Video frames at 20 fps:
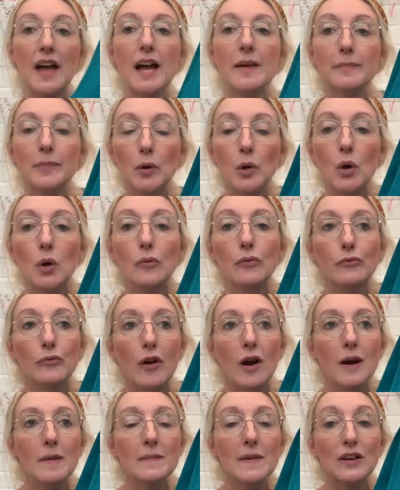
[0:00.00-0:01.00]
I bought
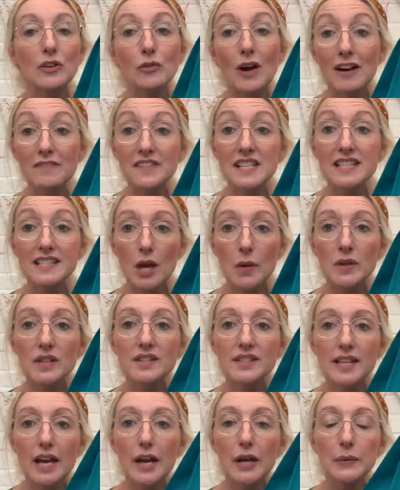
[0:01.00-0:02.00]
from Crafty So and
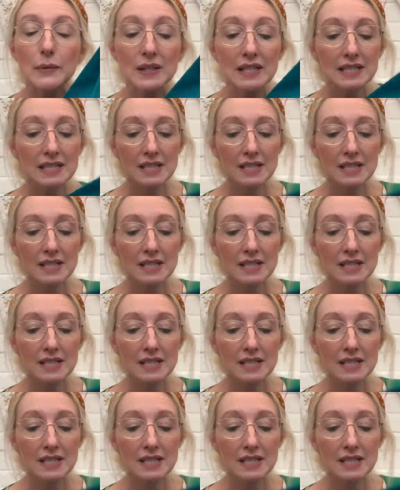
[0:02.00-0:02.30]
So.